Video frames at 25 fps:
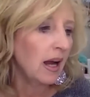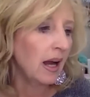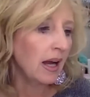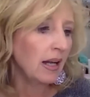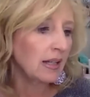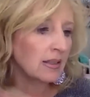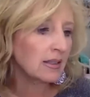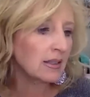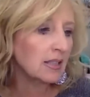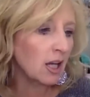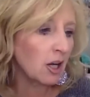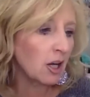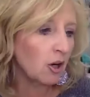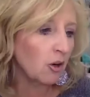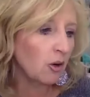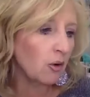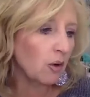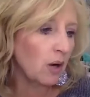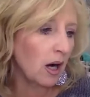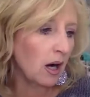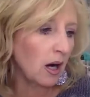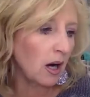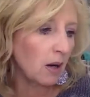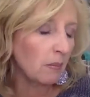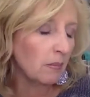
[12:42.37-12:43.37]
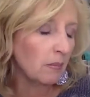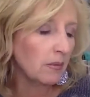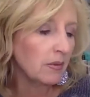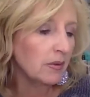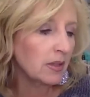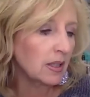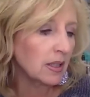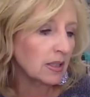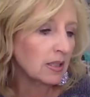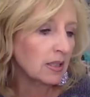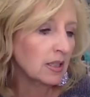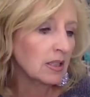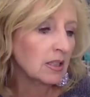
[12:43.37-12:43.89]
And so
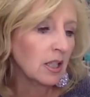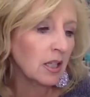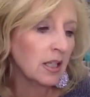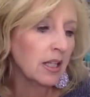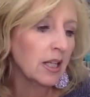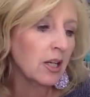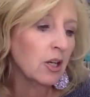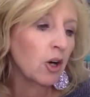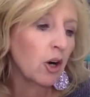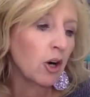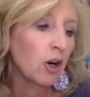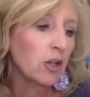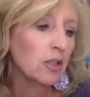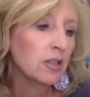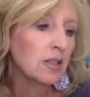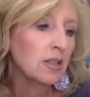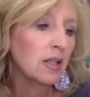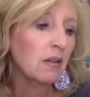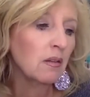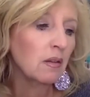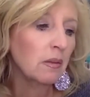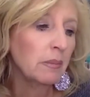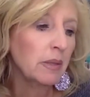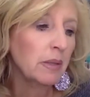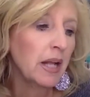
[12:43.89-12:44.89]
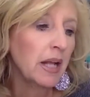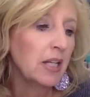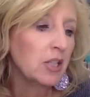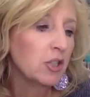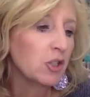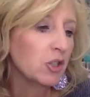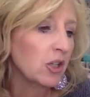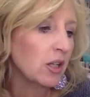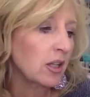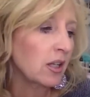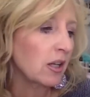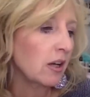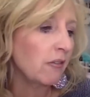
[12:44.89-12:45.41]
this is going to encourage the
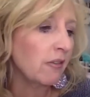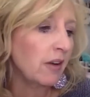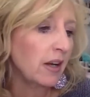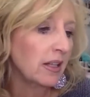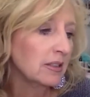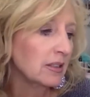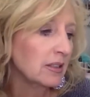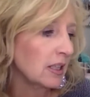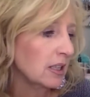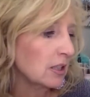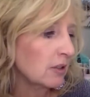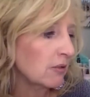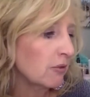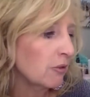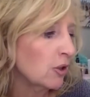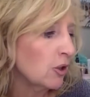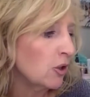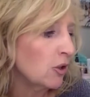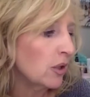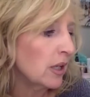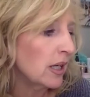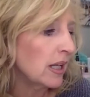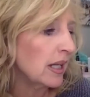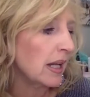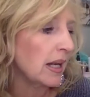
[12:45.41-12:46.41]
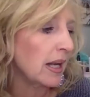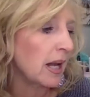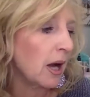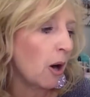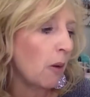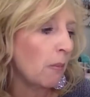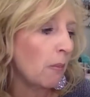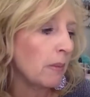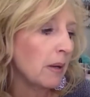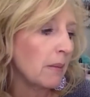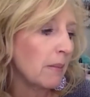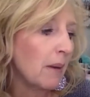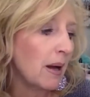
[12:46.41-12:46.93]
elimination of excess fluid and
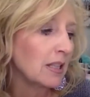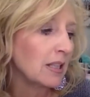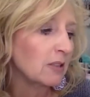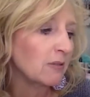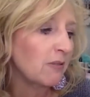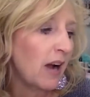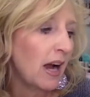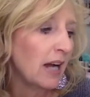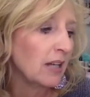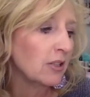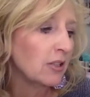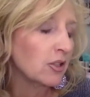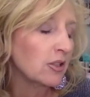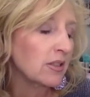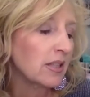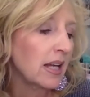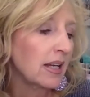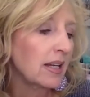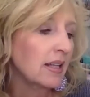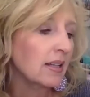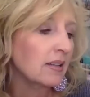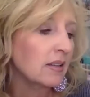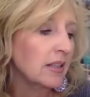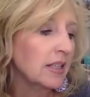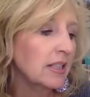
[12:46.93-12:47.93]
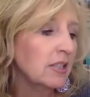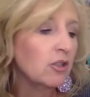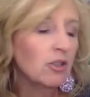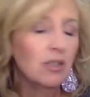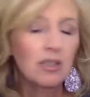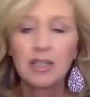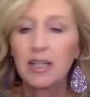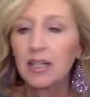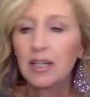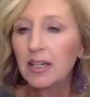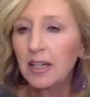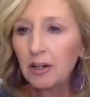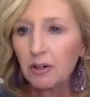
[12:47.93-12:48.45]
help minimize factors that can lead to
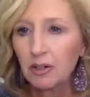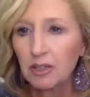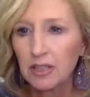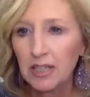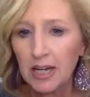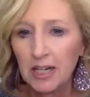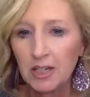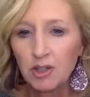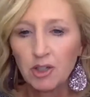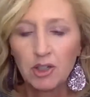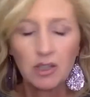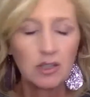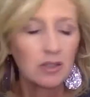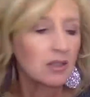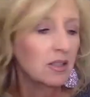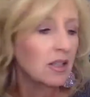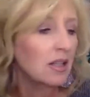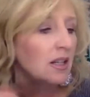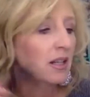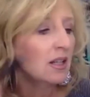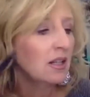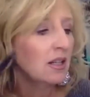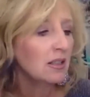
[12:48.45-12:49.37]
skin irritations.